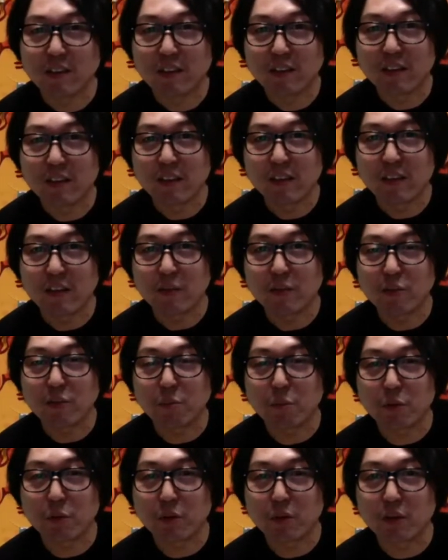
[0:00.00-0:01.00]
I thought it was.
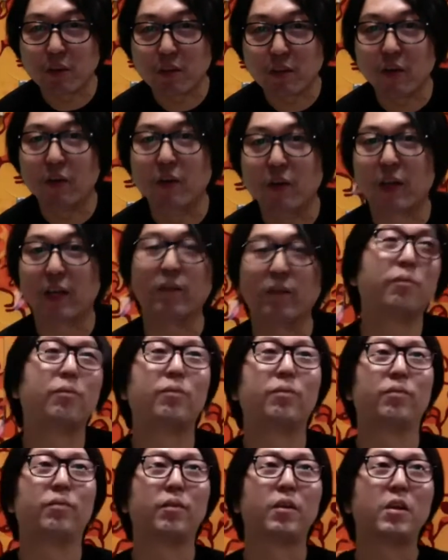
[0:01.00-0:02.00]
Okay.
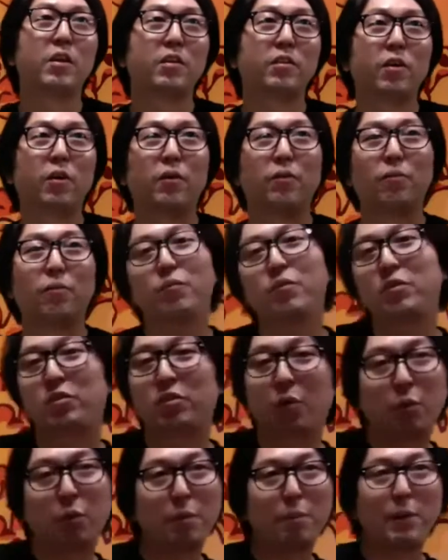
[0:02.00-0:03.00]
So
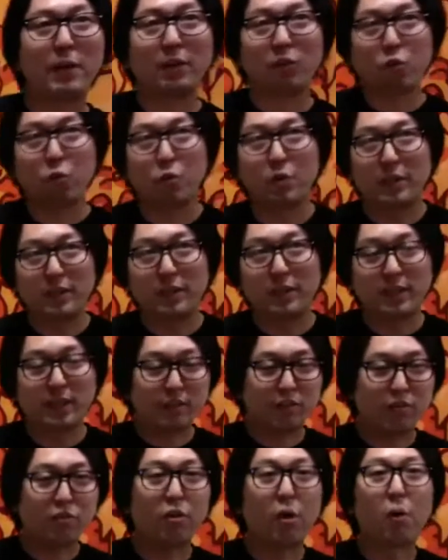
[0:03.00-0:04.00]
we've been doing
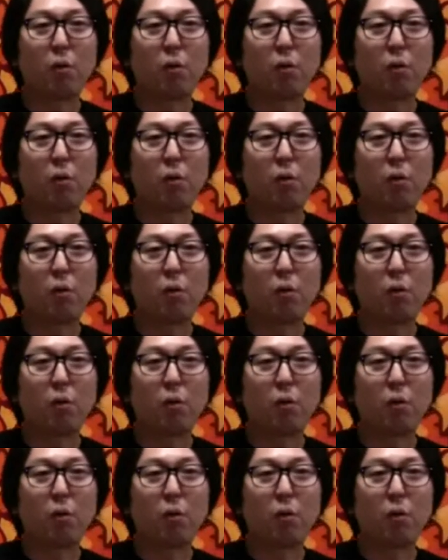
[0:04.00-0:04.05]
this, so